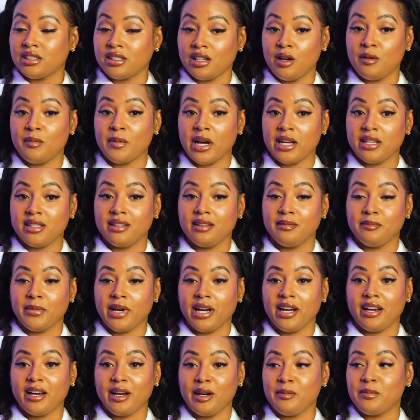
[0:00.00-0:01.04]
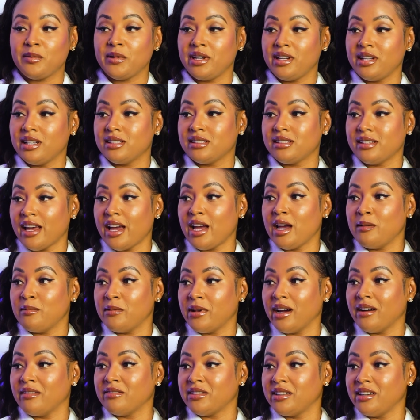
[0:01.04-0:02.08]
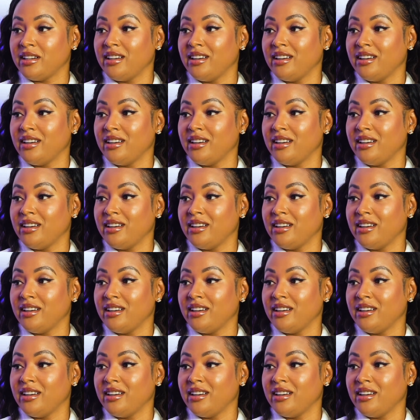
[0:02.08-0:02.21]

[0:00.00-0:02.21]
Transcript: So my company is named after